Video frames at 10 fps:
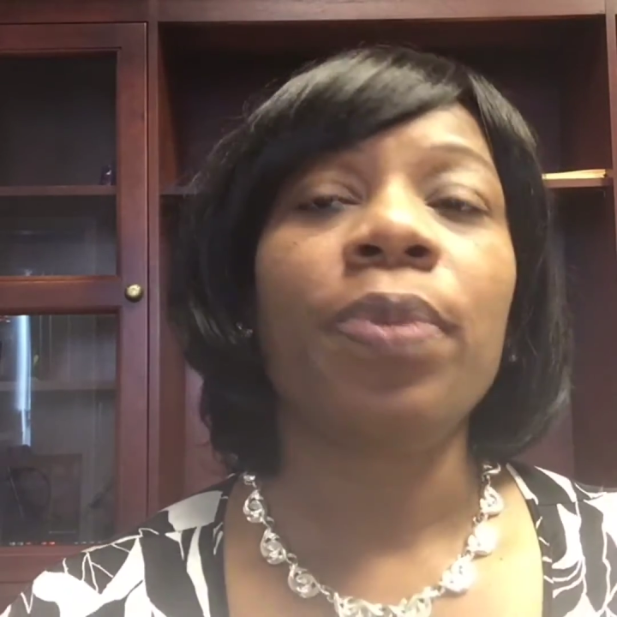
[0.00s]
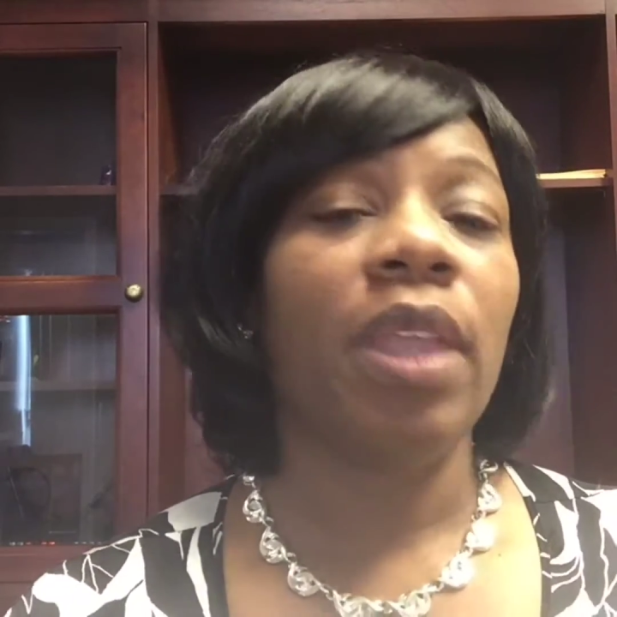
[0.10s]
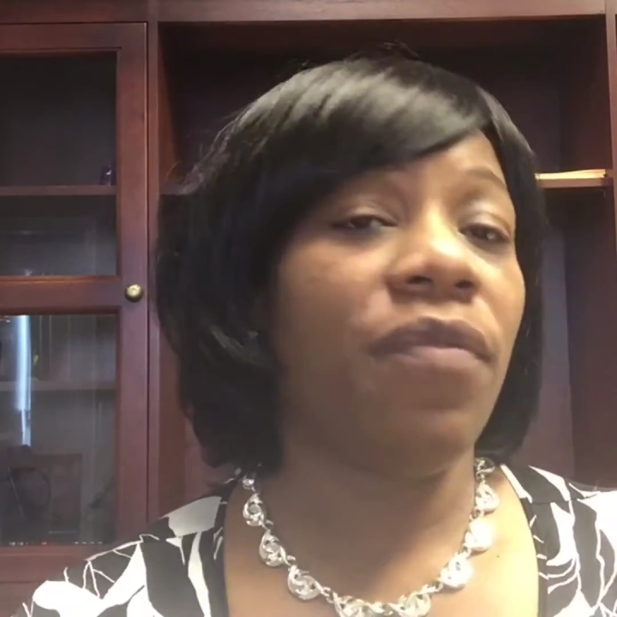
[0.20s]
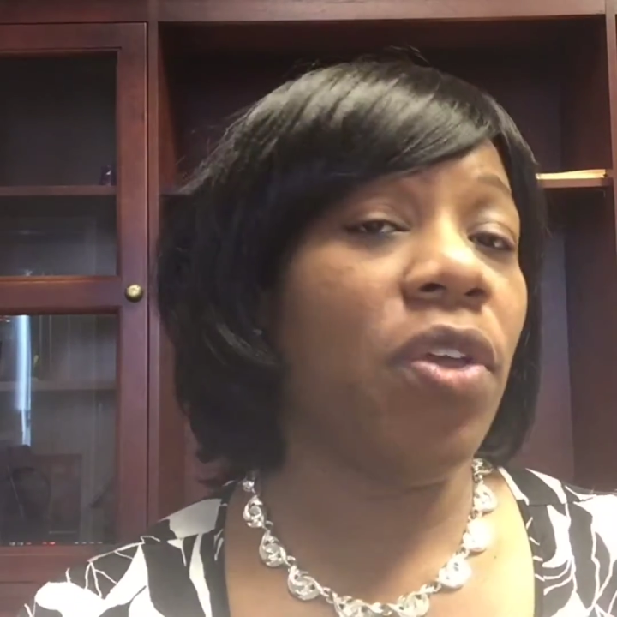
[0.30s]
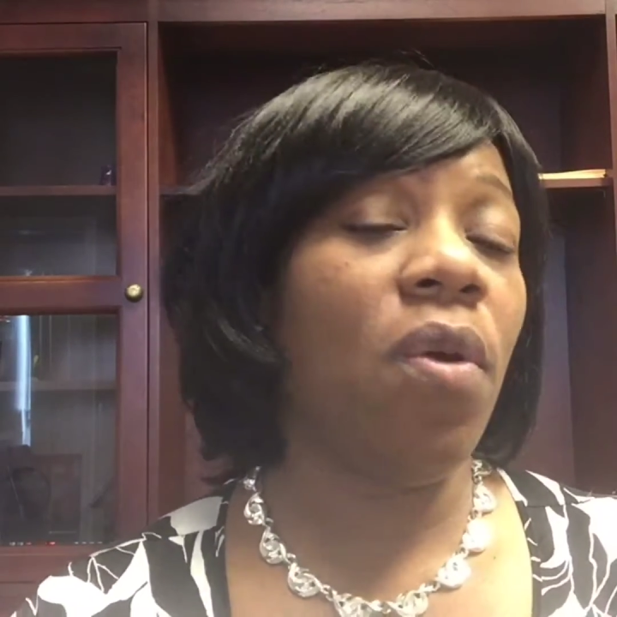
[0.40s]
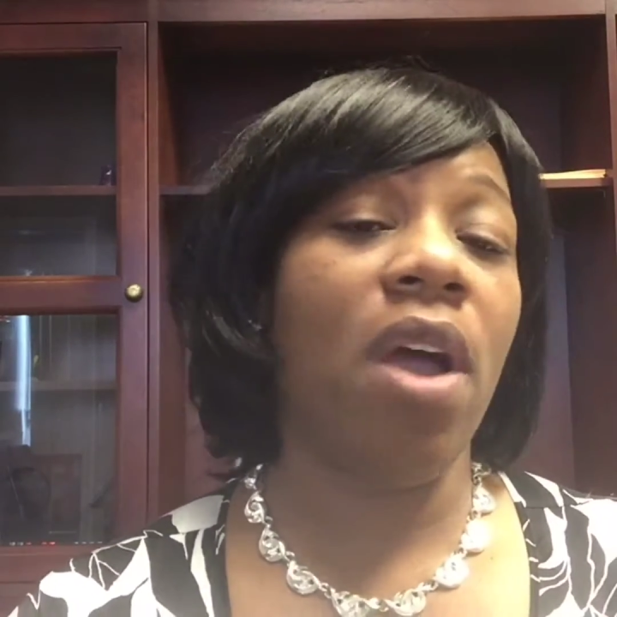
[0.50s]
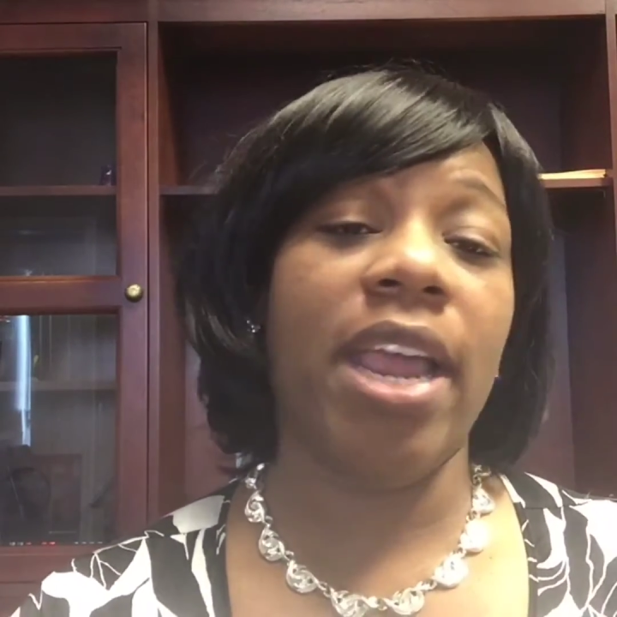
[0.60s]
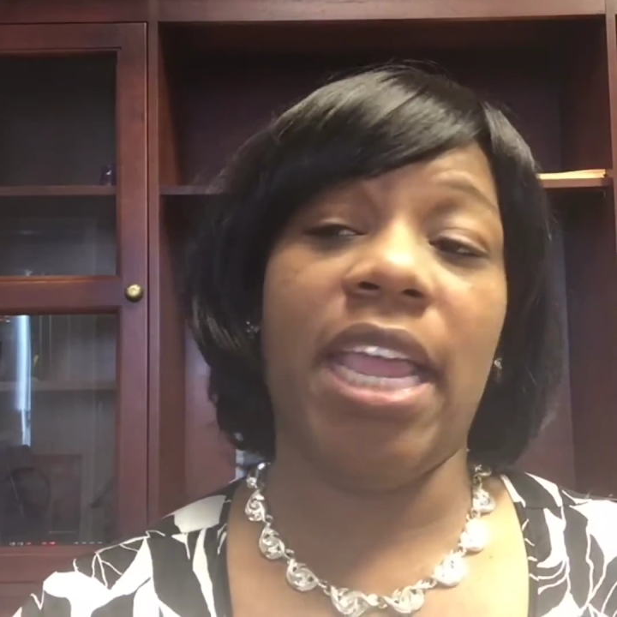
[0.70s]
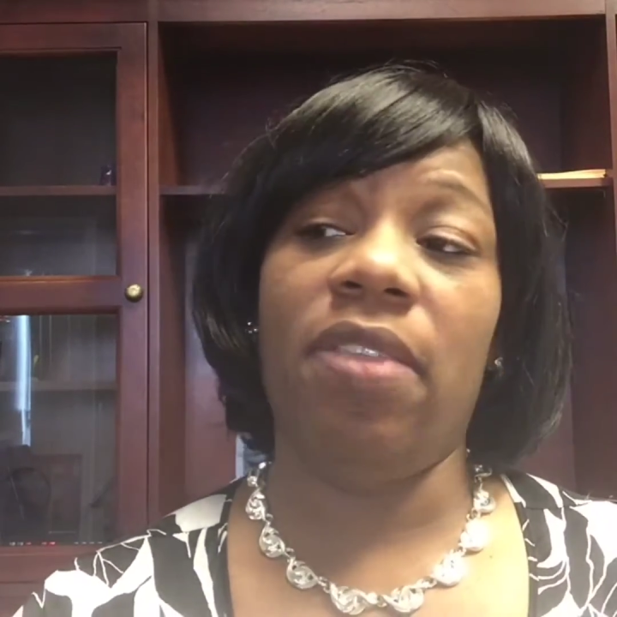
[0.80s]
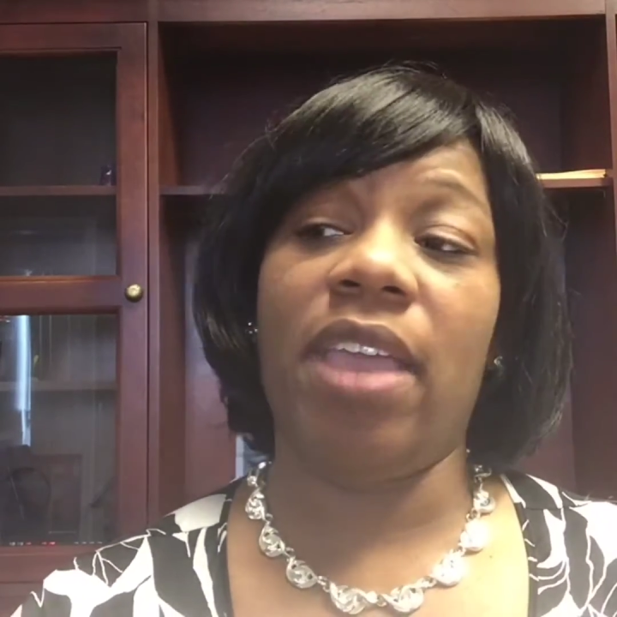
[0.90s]
If you
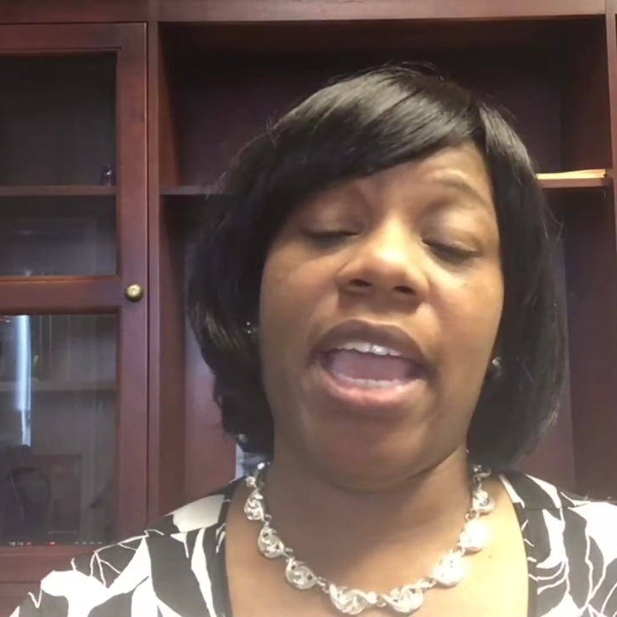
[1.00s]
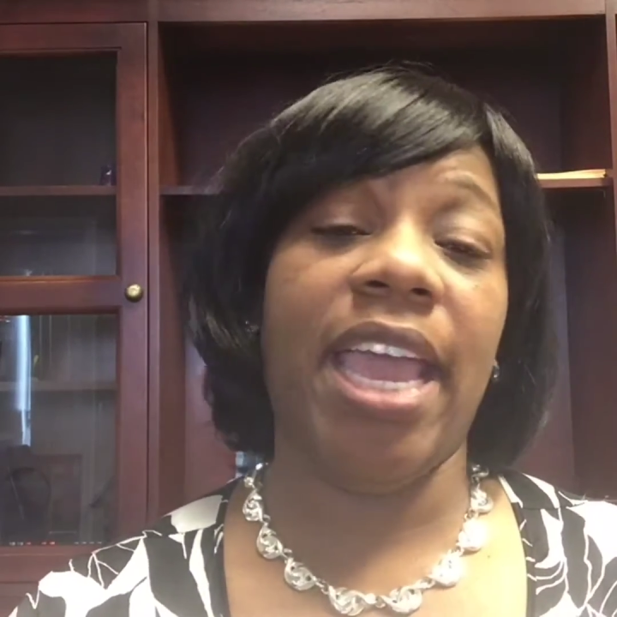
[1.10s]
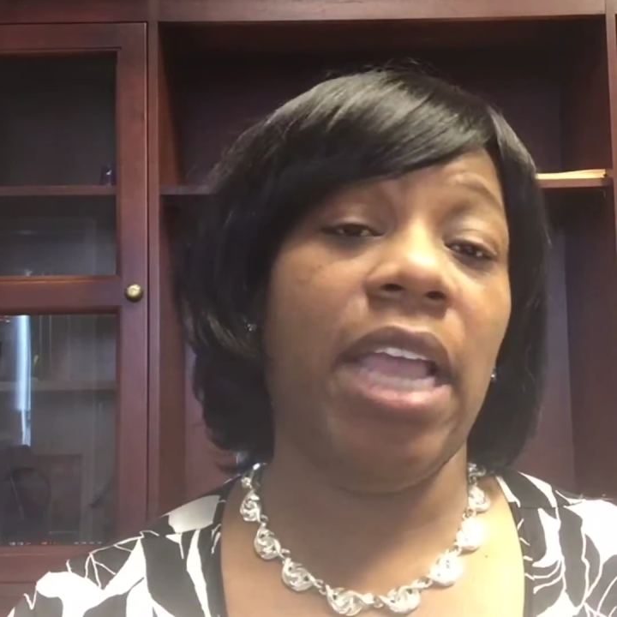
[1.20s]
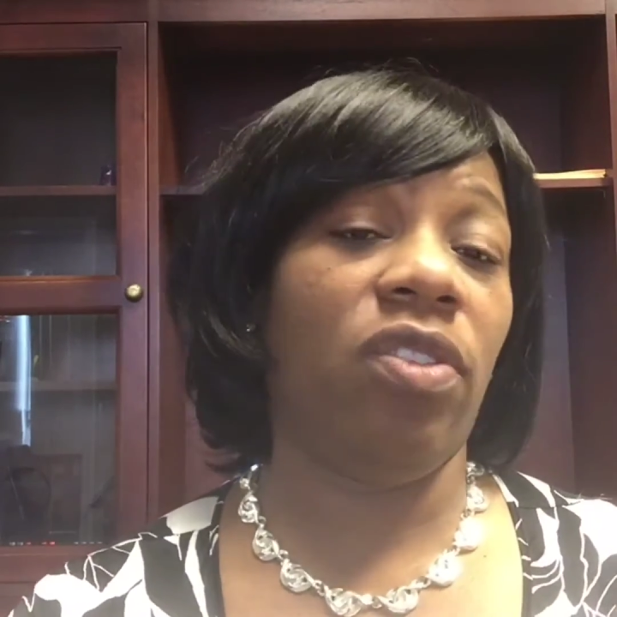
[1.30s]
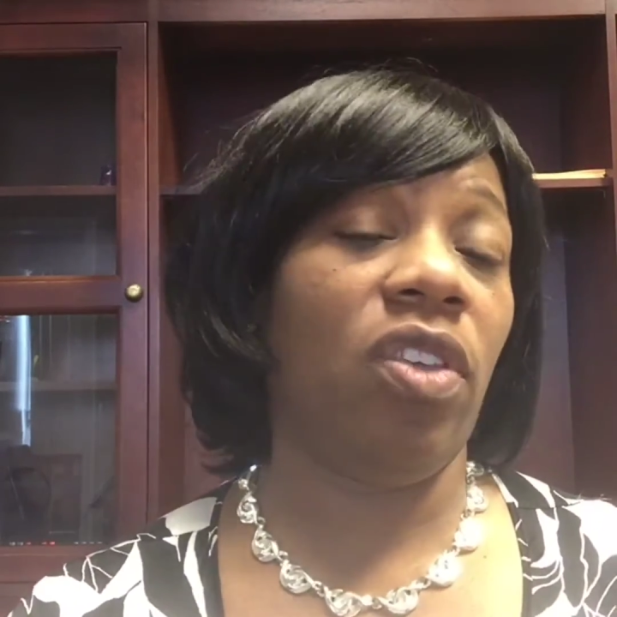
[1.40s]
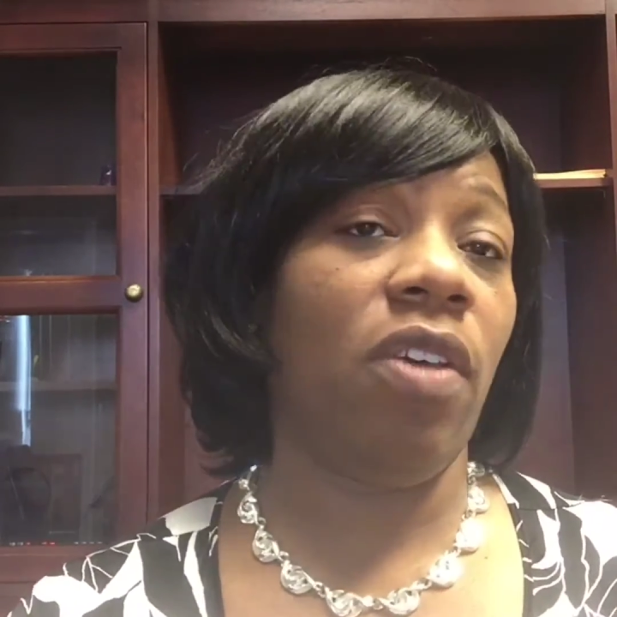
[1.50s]
are in the age